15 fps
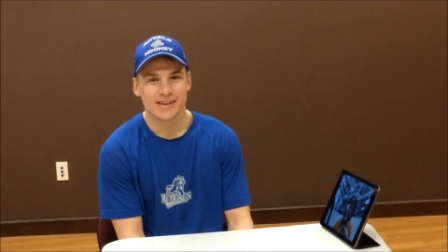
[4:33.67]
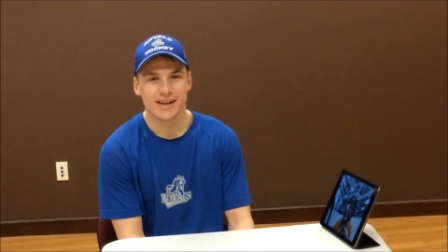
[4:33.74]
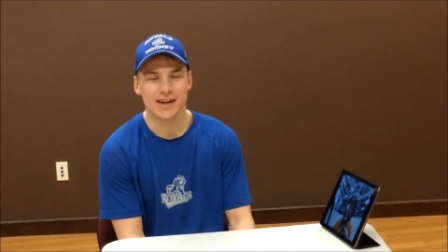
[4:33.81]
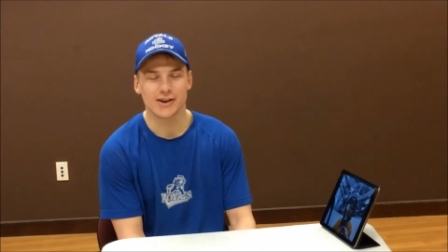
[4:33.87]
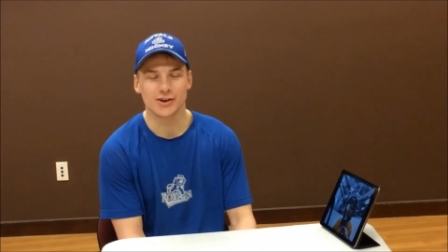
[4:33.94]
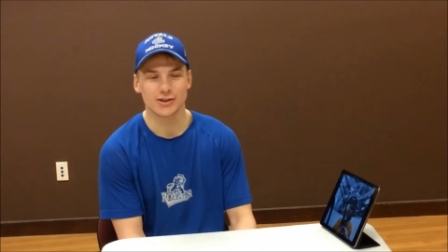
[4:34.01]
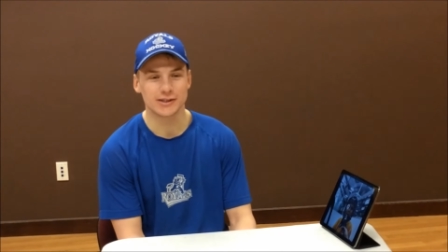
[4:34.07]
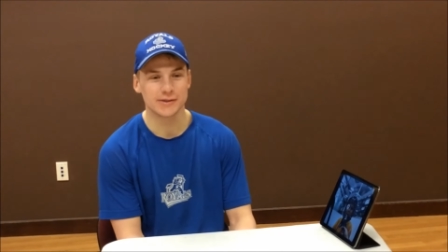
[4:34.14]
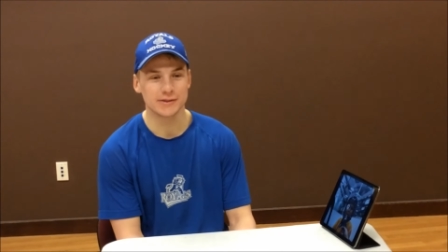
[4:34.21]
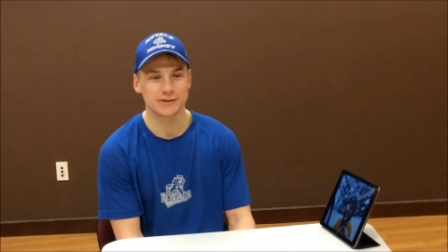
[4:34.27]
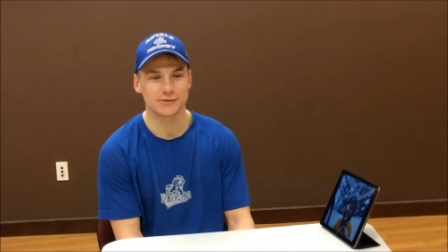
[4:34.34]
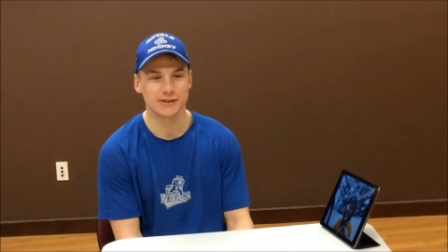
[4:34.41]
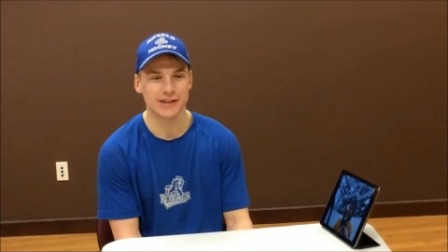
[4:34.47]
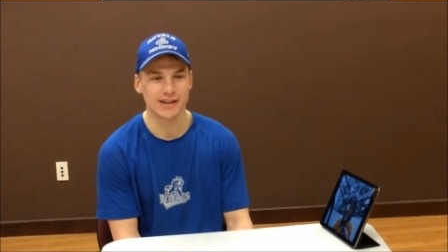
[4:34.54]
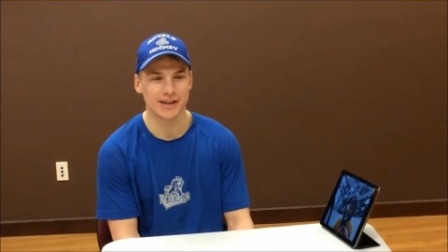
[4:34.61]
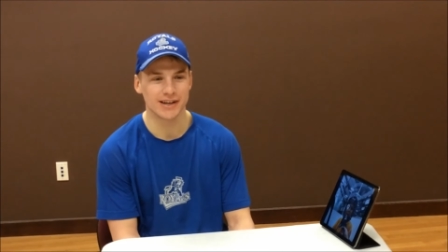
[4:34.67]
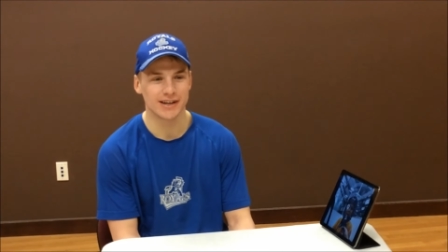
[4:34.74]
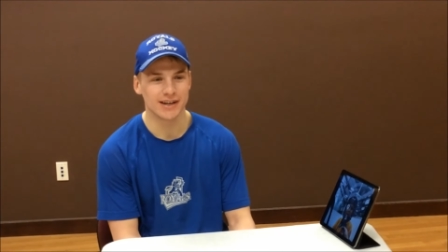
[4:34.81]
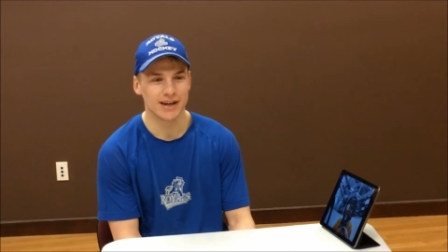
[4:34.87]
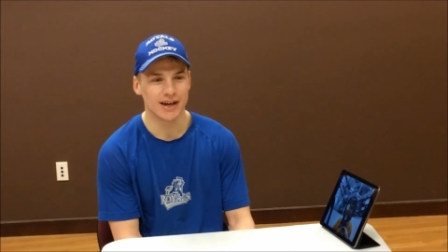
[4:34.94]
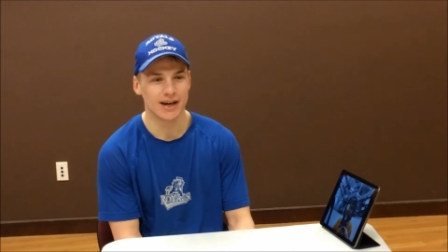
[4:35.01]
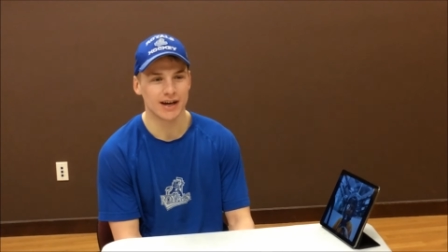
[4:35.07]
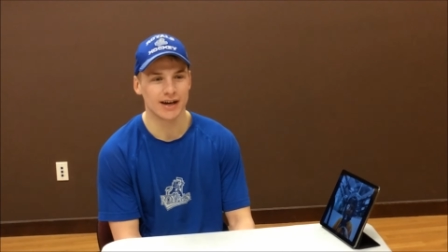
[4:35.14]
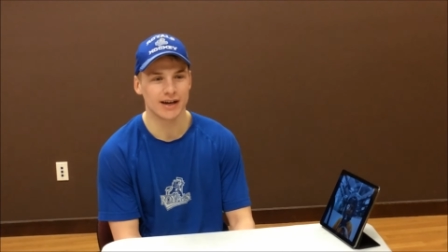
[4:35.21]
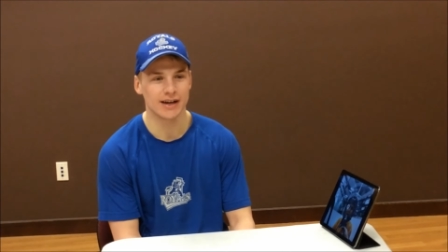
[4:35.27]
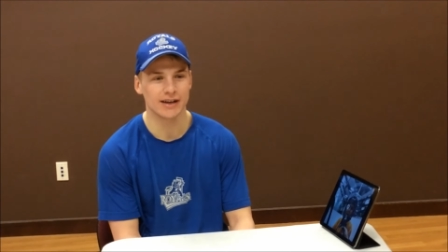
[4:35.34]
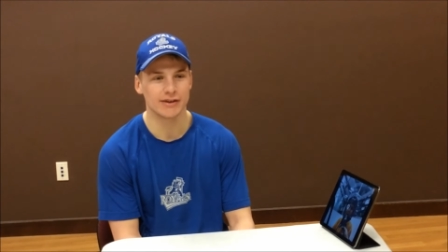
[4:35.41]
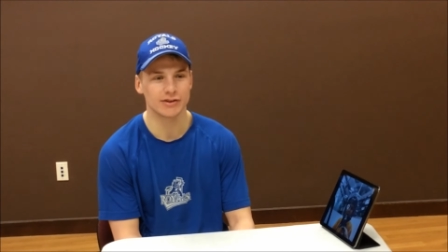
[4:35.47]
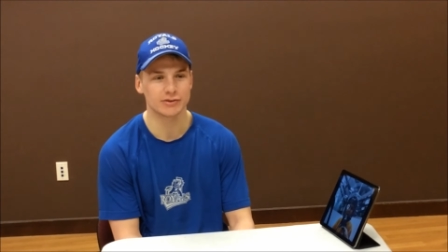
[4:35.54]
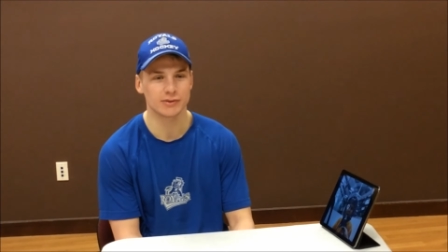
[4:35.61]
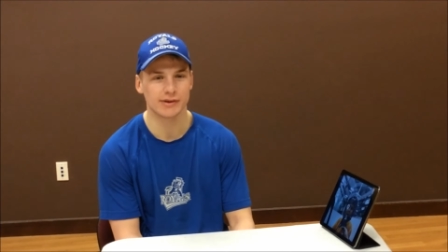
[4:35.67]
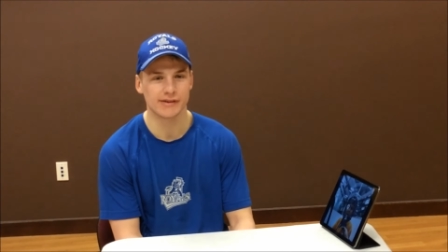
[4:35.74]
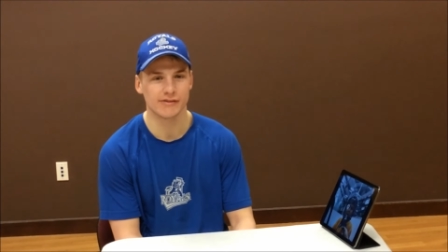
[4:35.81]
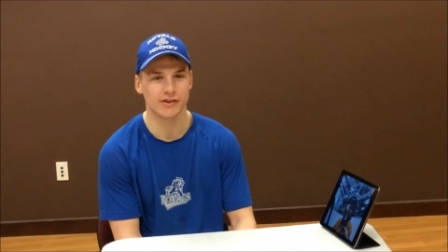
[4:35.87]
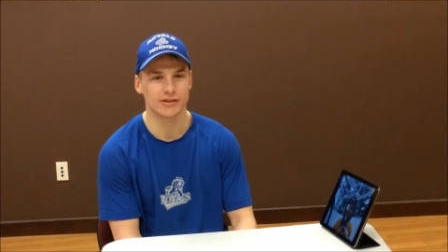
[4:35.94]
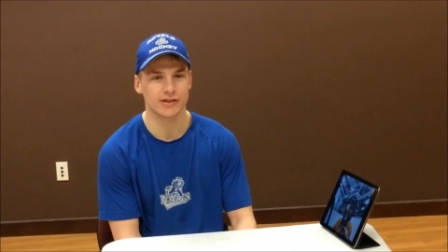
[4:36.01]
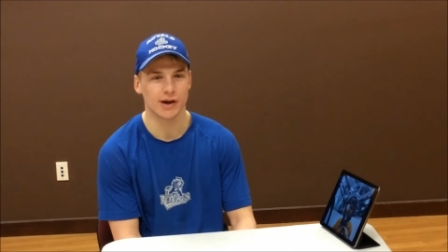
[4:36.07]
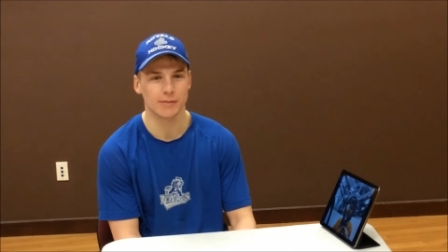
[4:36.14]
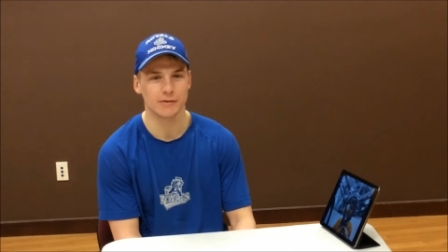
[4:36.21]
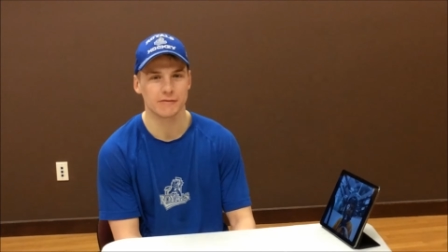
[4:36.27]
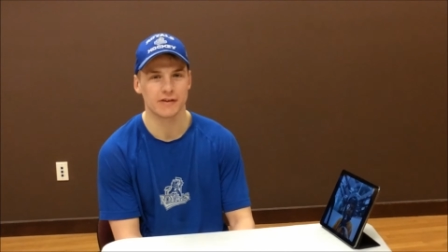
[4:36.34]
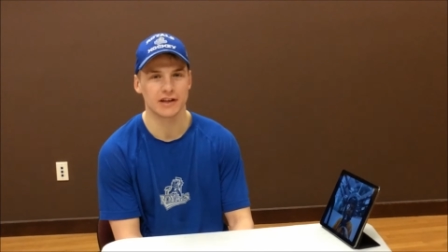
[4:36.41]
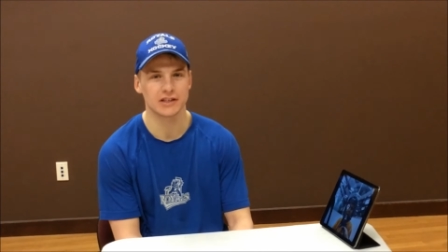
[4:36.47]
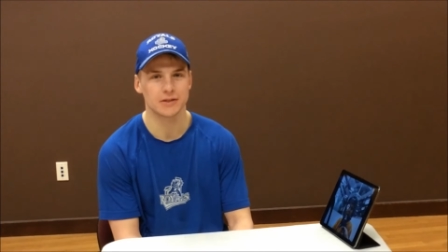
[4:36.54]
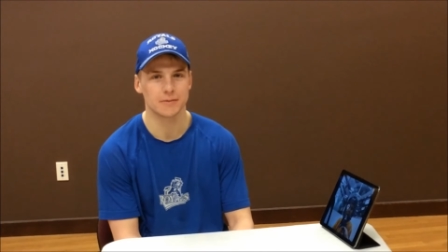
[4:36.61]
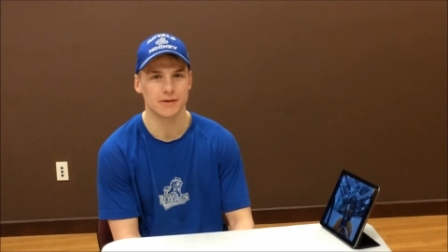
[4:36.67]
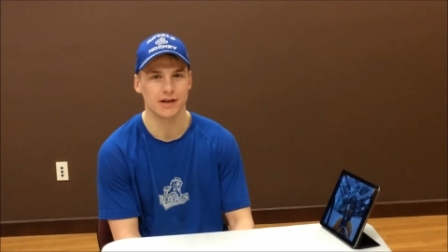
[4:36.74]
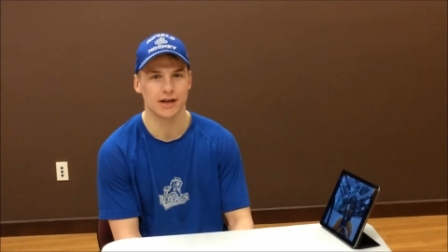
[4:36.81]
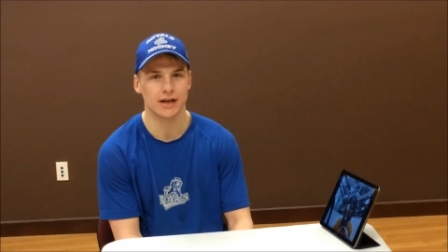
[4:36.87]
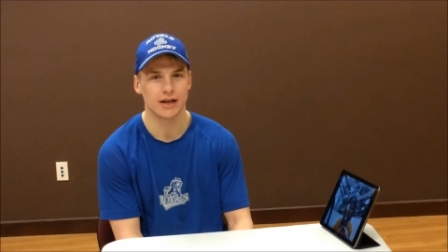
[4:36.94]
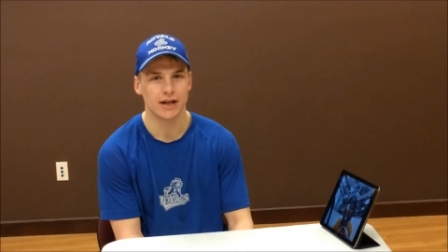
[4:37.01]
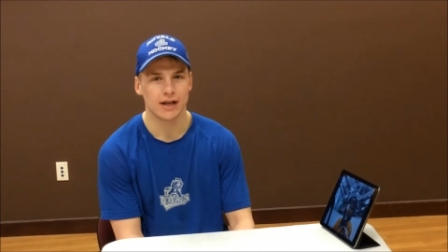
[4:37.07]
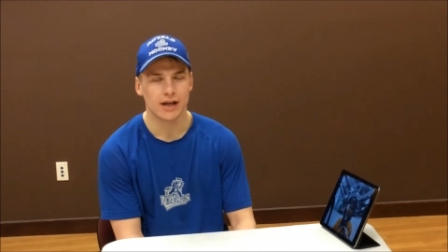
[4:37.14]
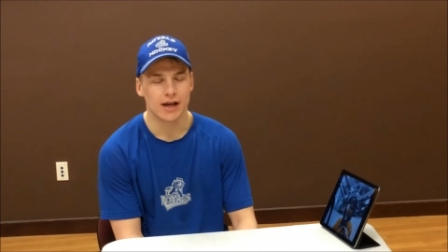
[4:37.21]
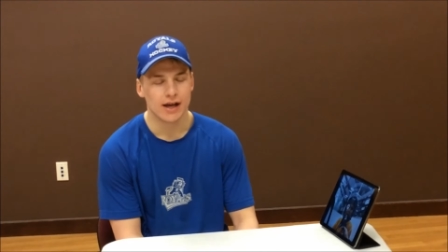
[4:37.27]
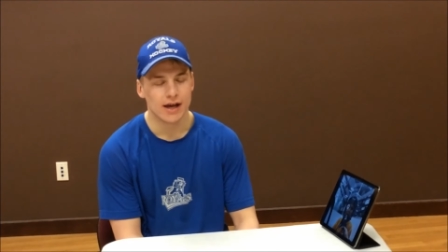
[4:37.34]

Yeah, Nurse, he was really good. Uh, he was one of our top defensemen, and